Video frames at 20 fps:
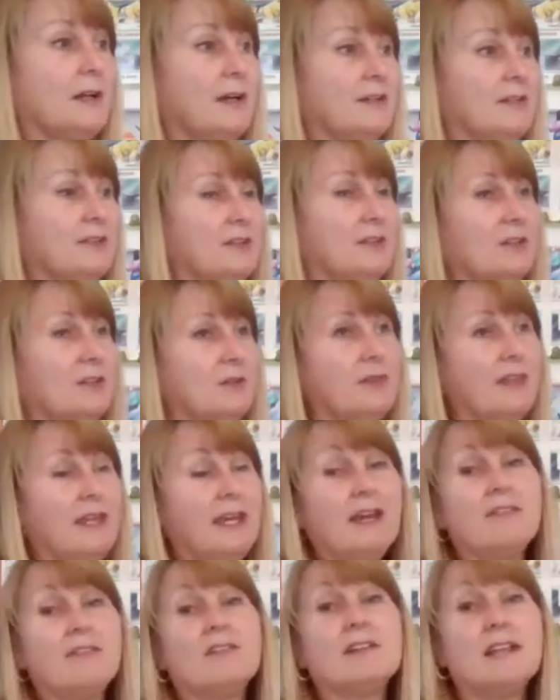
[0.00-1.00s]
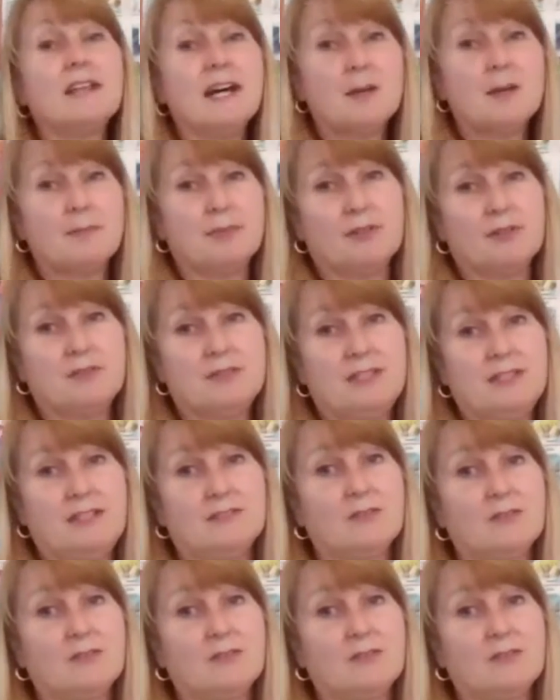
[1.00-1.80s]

also they have a lot of protein.